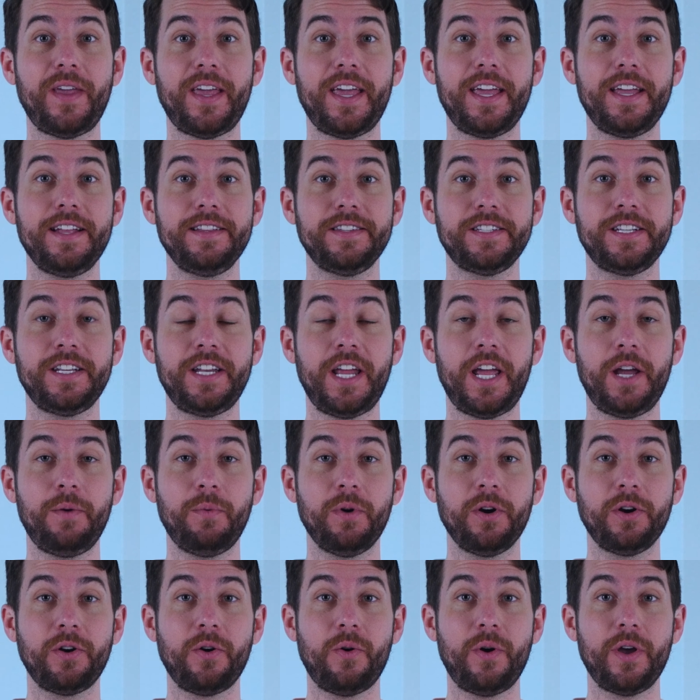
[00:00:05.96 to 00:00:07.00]
and today
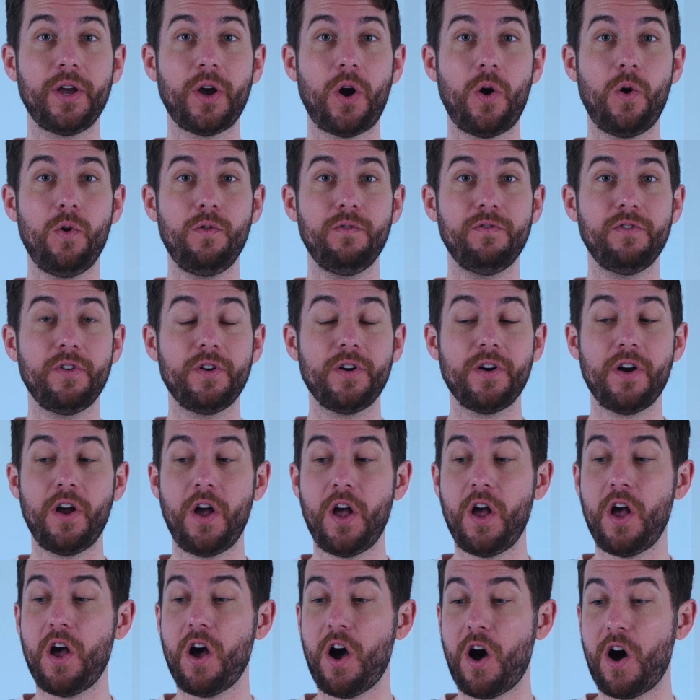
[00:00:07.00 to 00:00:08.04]
we're going over
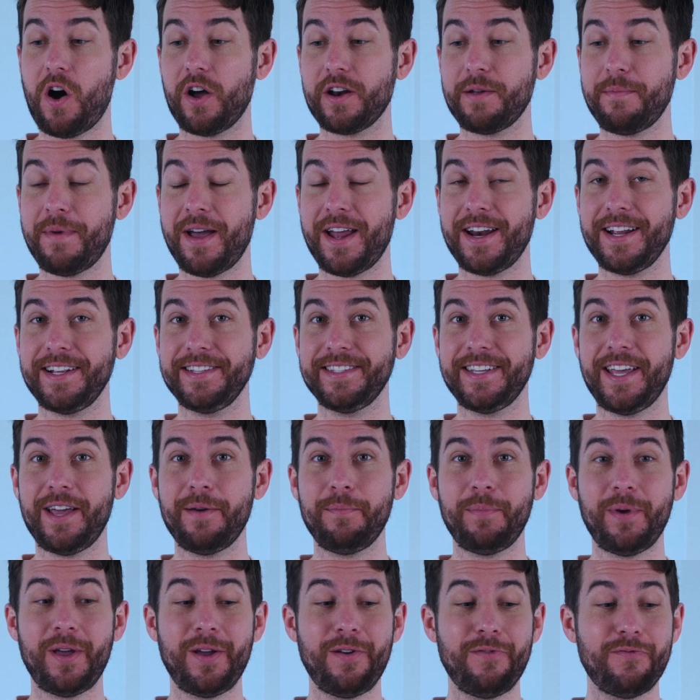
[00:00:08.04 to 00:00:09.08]
automatic
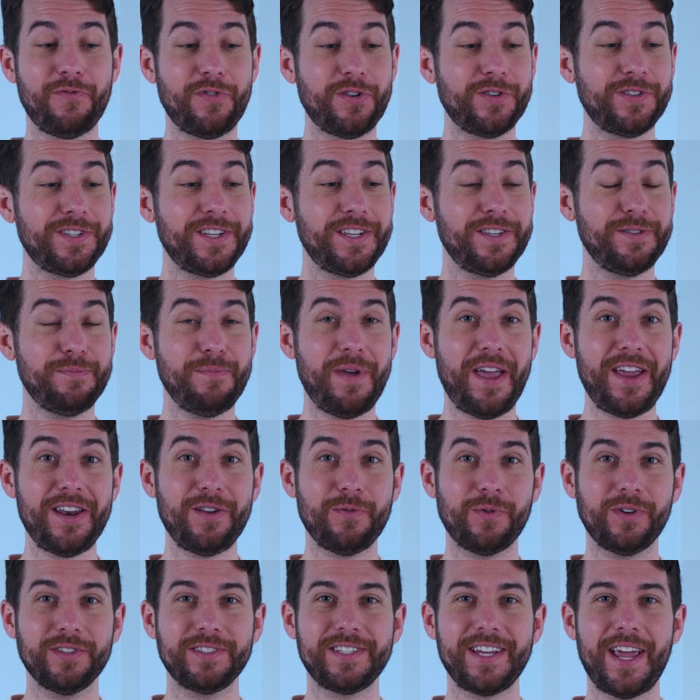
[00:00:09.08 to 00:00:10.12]
tamping versus
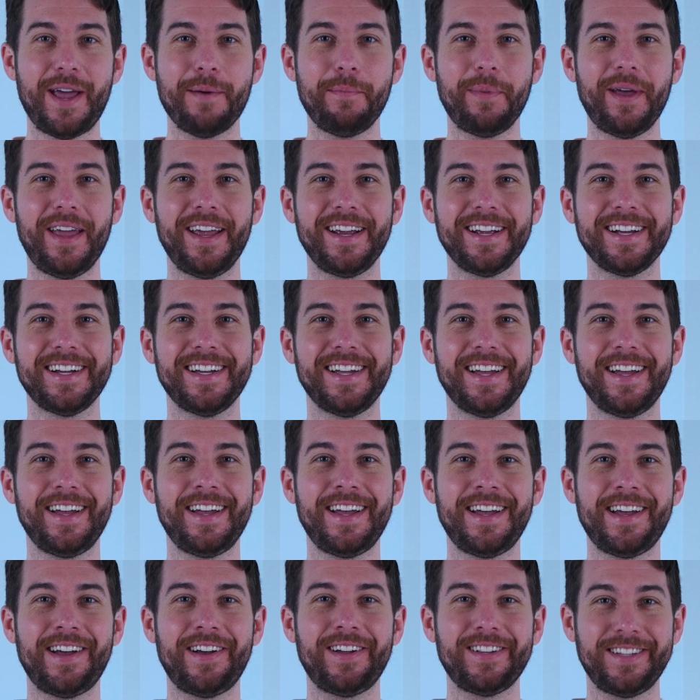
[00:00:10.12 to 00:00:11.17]
manual tamping.
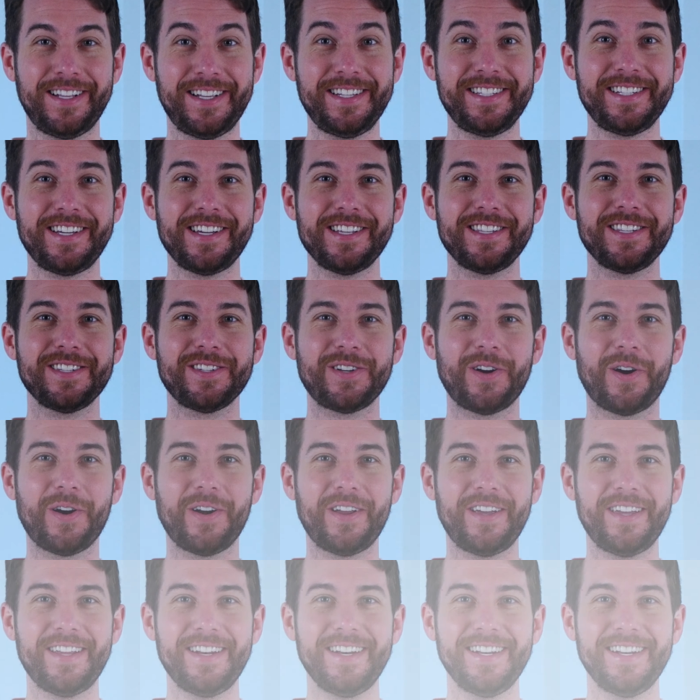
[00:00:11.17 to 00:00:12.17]
Let's get started.